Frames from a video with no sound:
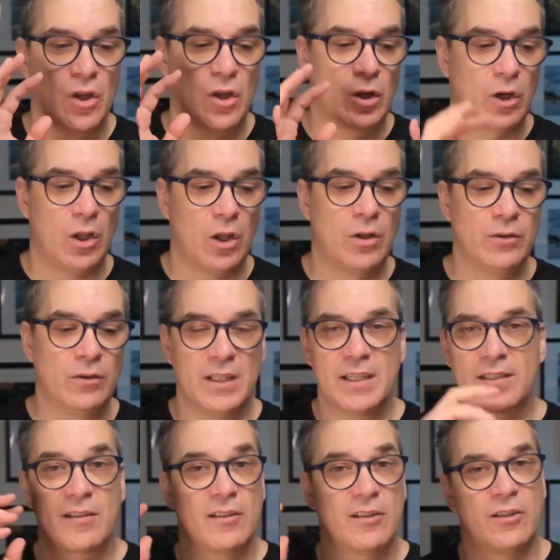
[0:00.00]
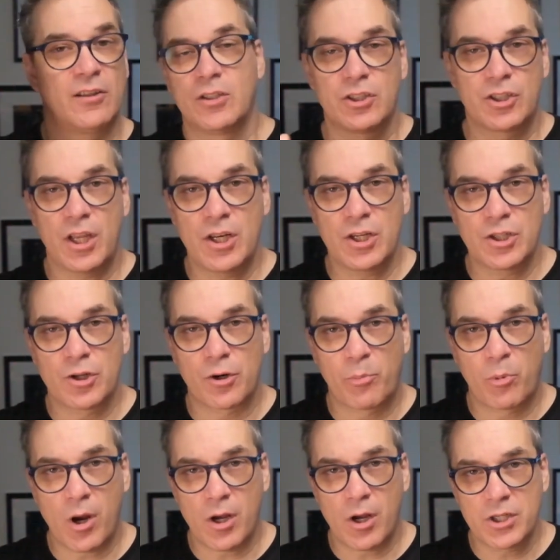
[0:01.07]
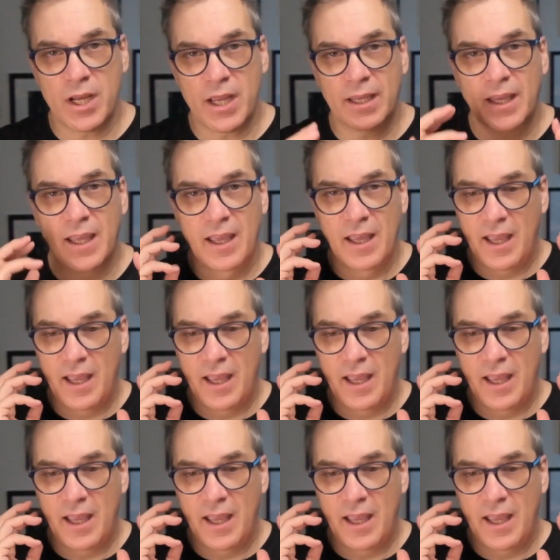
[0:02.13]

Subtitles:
clone this, change their project,